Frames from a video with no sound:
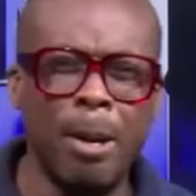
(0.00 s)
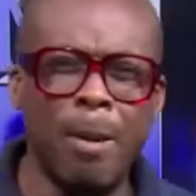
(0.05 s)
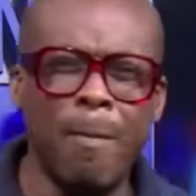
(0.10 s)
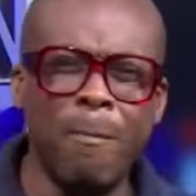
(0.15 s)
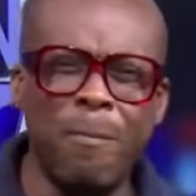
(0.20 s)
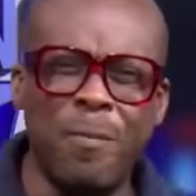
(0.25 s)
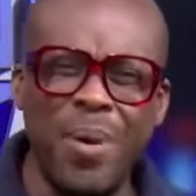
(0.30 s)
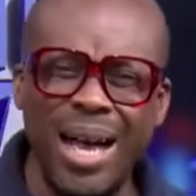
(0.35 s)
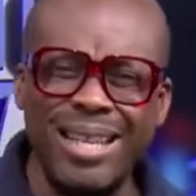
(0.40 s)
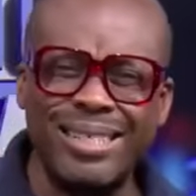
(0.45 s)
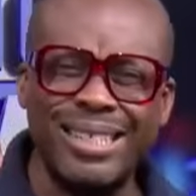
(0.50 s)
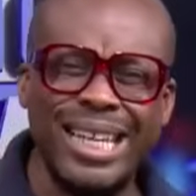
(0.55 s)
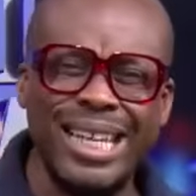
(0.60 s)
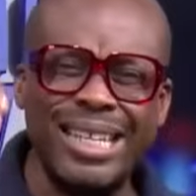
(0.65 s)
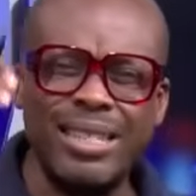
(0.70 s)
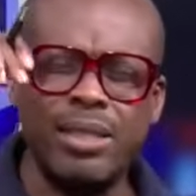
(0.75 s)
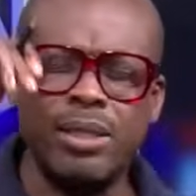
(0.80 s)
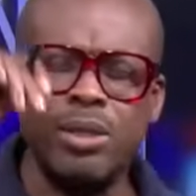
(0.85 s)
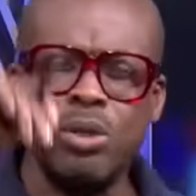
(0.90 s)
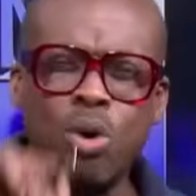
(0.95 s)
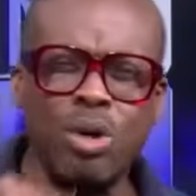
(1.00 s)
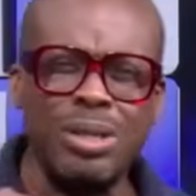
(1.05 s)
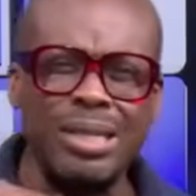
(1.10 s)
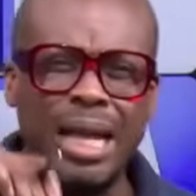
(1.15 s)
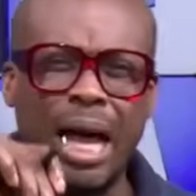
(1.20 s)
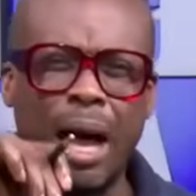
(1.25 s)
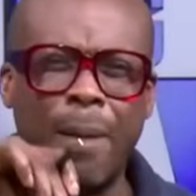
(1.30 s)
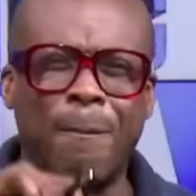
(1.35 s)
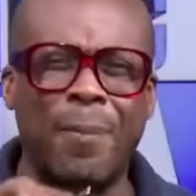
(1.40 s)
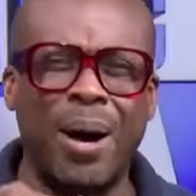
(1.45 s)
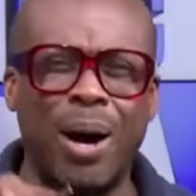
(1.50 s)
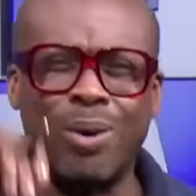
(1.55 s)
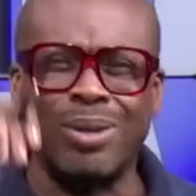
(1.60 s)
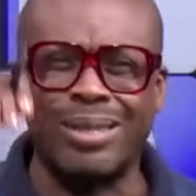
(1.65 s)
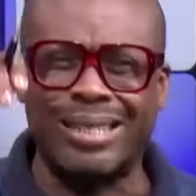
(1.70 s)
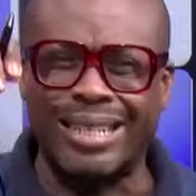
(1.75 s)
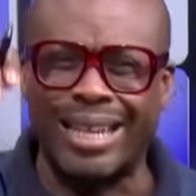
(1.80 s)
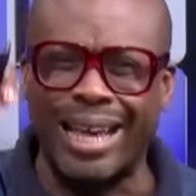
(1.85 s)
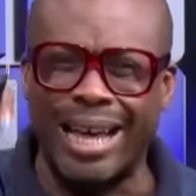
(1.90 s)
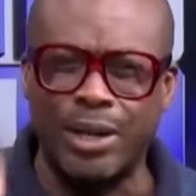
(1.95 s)
But it's not
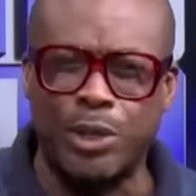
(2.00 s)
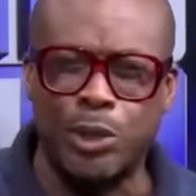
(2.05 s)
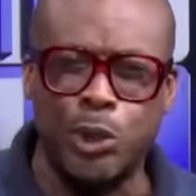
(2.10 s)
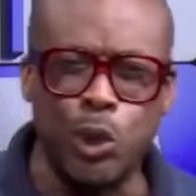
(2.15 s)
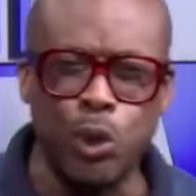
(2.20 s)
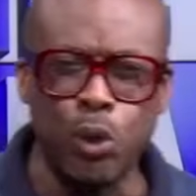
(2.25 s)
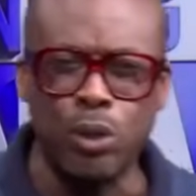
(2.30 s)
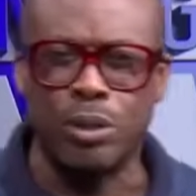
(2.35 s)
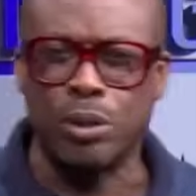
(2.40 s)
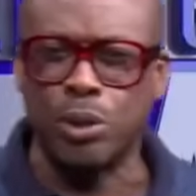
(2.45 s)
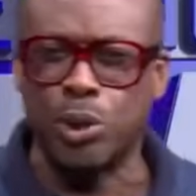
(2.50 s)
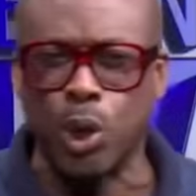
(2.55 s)
about Gertrude